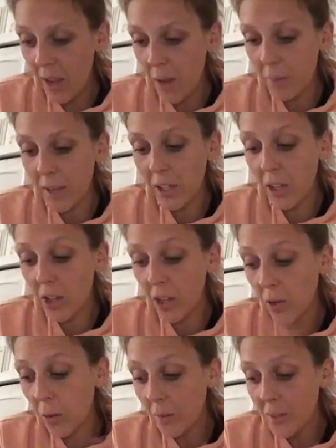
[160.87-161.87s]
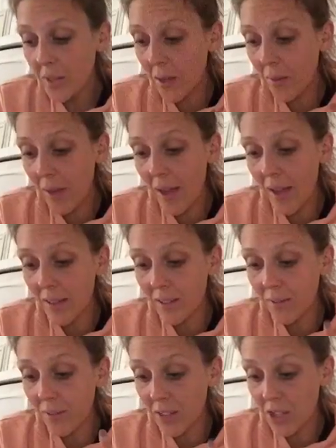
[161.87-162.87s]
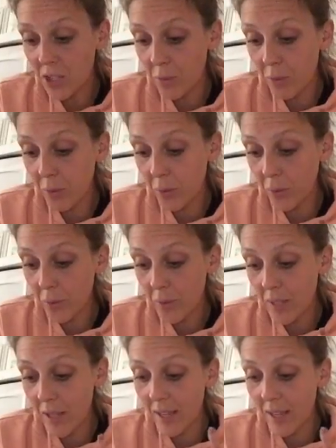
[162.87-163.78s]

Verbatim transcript: Um, you can also add vegetables.